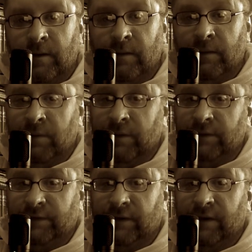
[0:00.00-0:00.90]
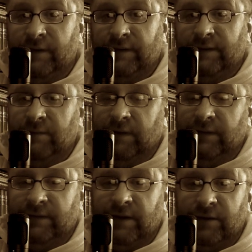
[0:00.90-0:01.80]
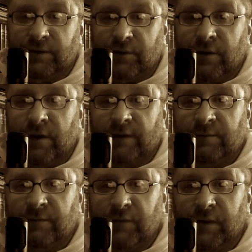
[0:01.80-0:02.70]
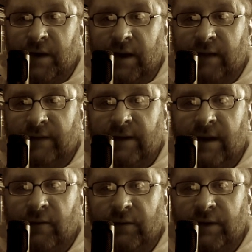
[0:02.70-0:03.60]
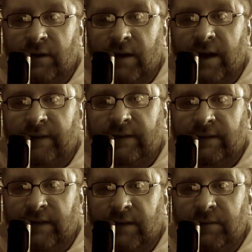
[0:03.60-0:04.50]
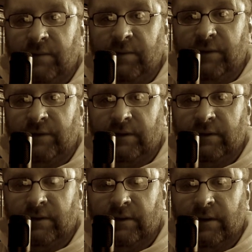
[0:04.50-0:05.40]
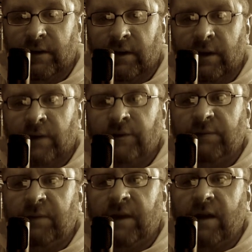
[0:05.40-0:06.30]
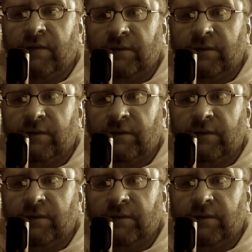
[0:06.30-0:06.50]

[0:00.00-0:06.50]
The mother saw this and made the sign of the cross before heading inside with their glasses and the empty pitcher. "Just be careful,